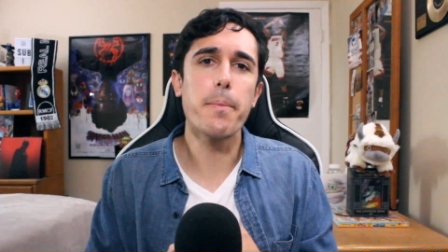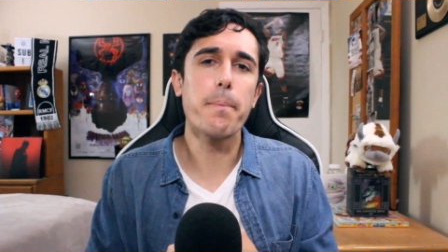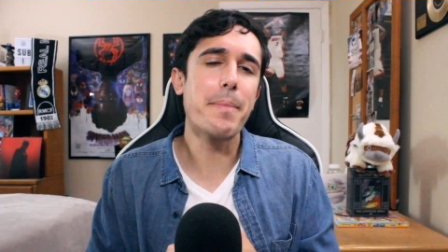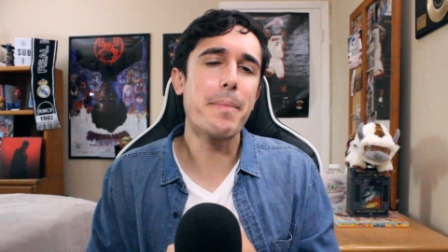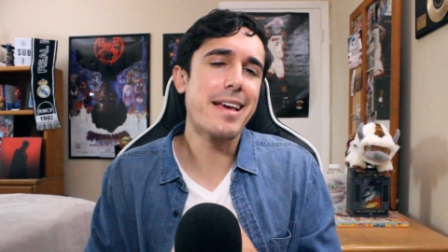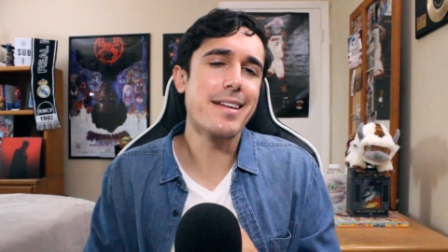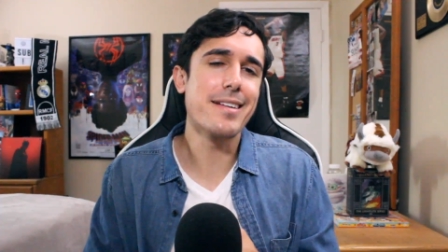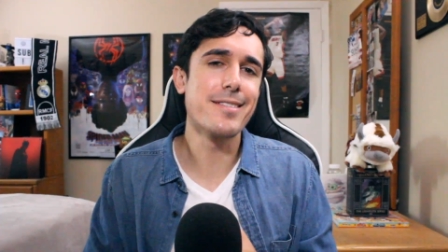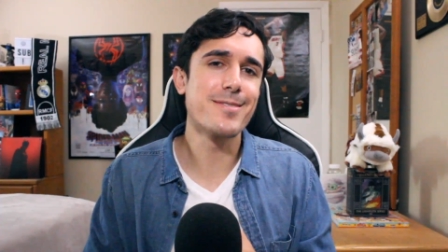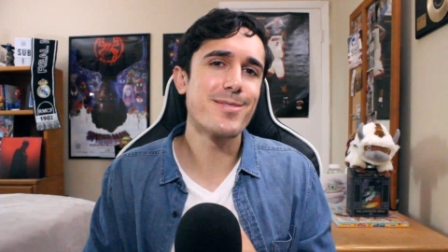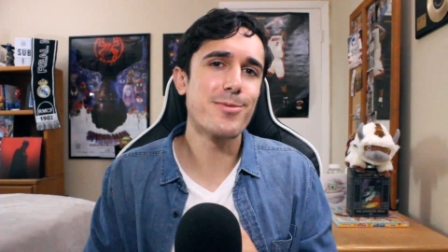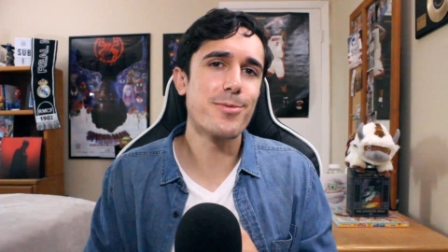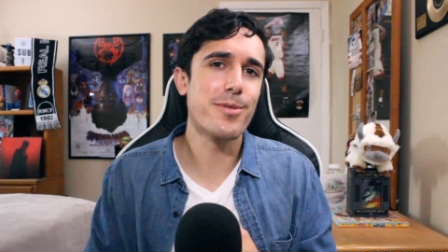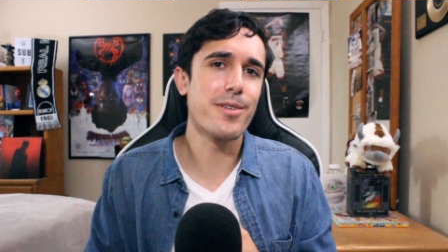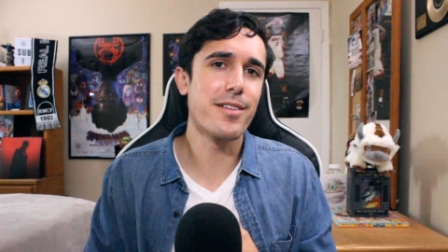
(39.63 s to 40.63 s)
main
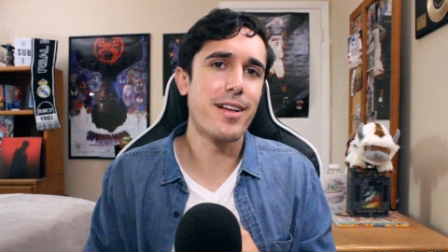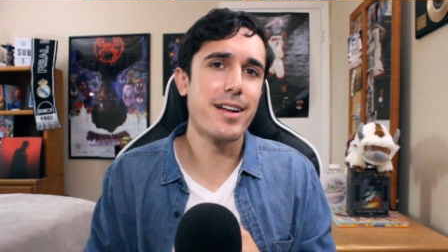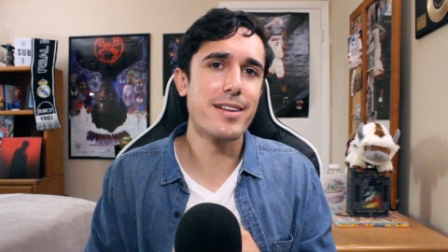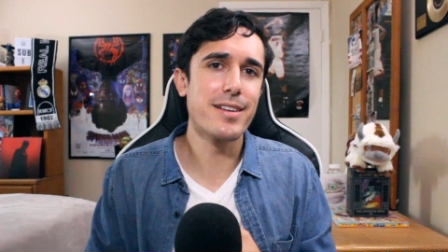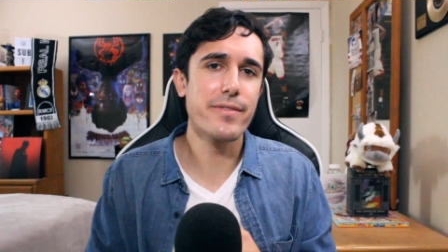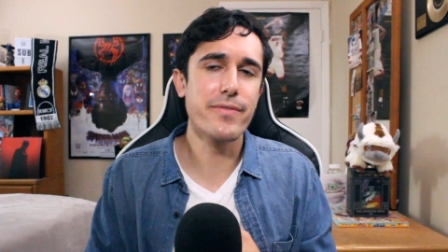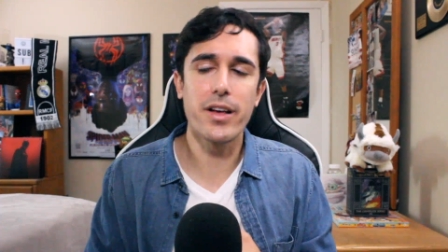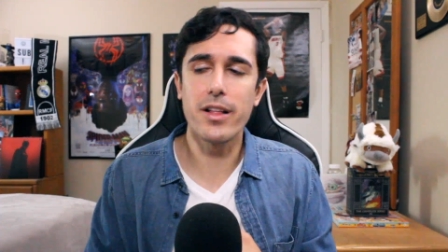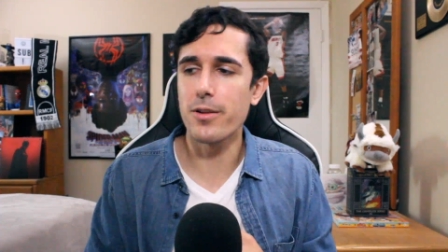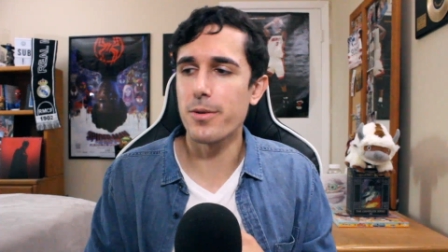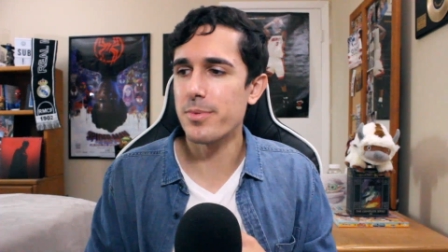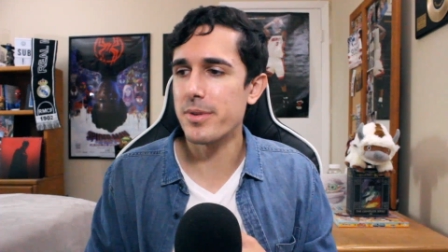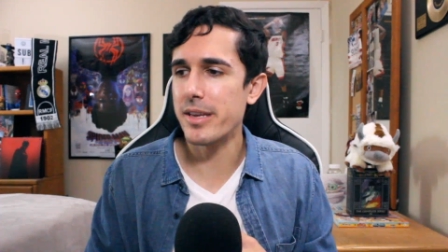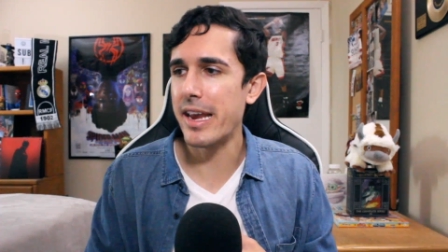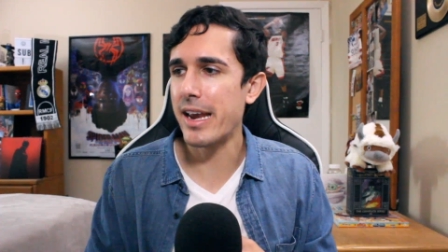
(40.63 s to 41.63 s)
storyline
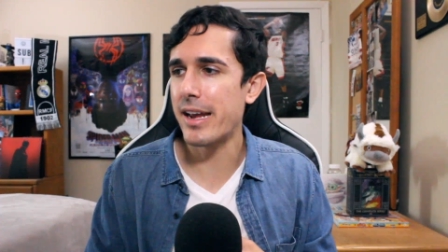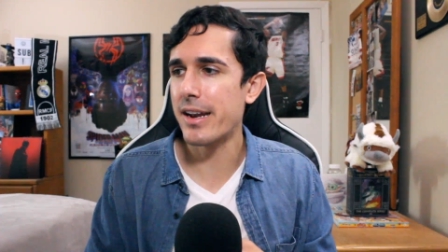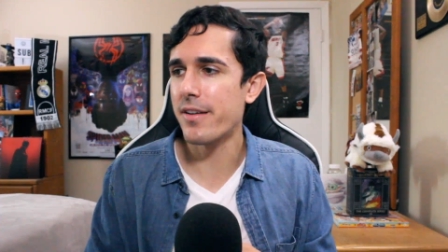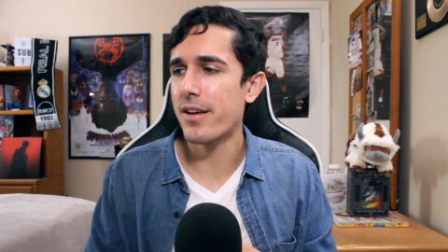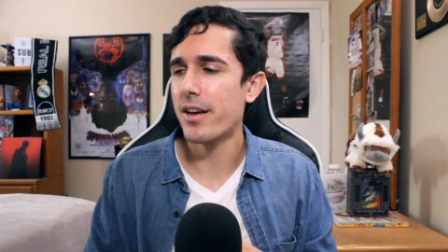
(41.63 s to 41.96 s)
developed and